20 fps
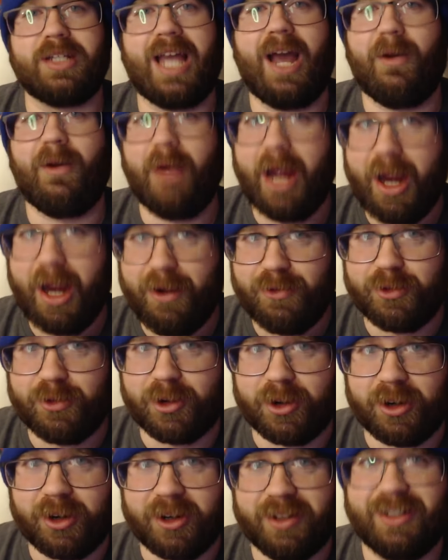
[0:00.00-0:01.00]

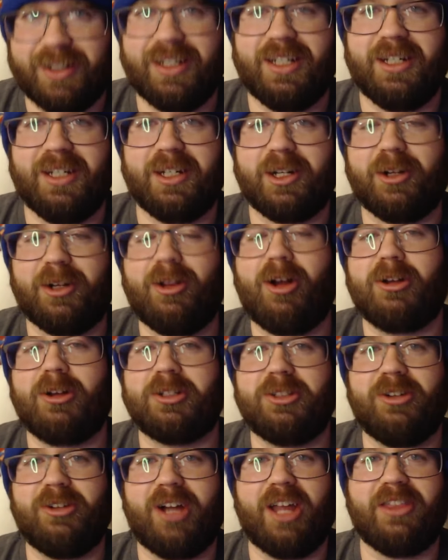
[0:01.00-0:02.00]
However, Clark
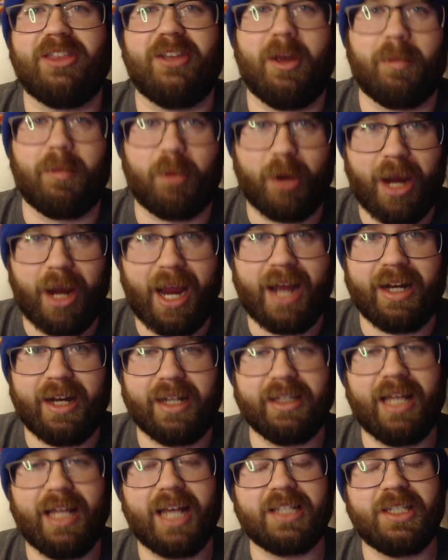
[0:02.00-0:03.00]
still got the upper hand,
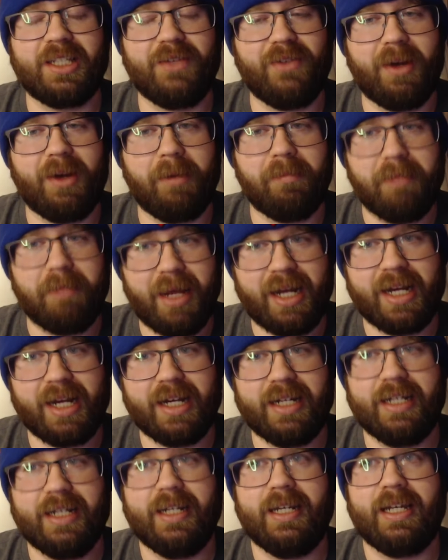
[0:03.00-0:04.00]
and Lex even
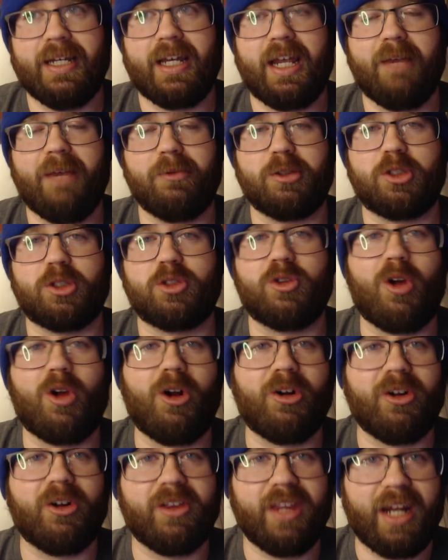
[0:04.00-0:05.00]
admitted he was
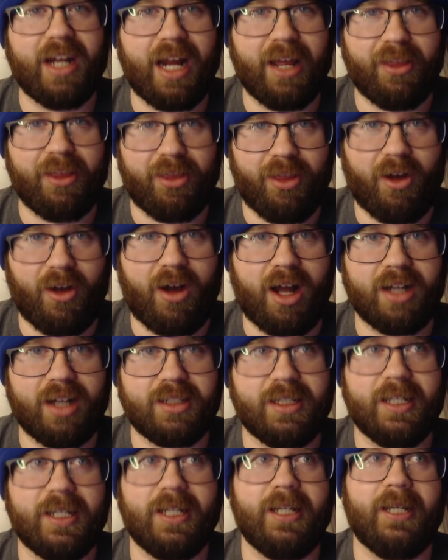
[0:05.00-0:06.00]
stronger than I thought.